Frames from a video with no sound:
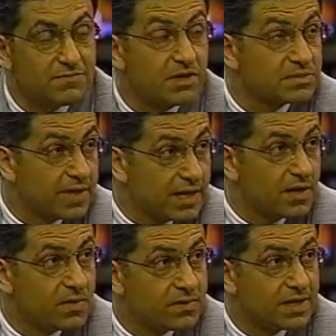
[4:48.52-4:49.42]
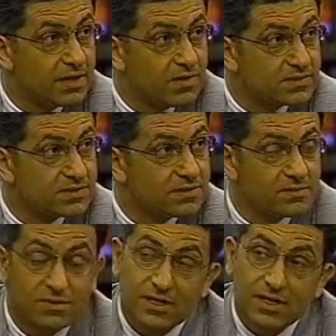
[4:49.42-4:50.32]
as far as payload, and
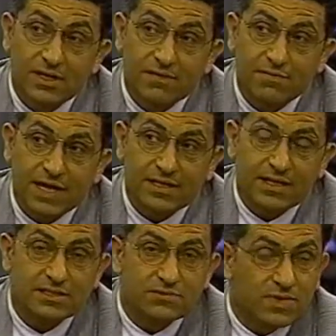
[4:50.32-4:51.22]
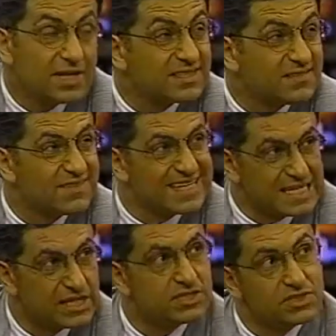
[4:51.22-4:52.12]
also the fact that it's
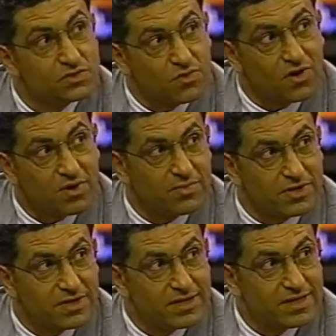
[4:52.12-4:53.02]
relatively easy to armor.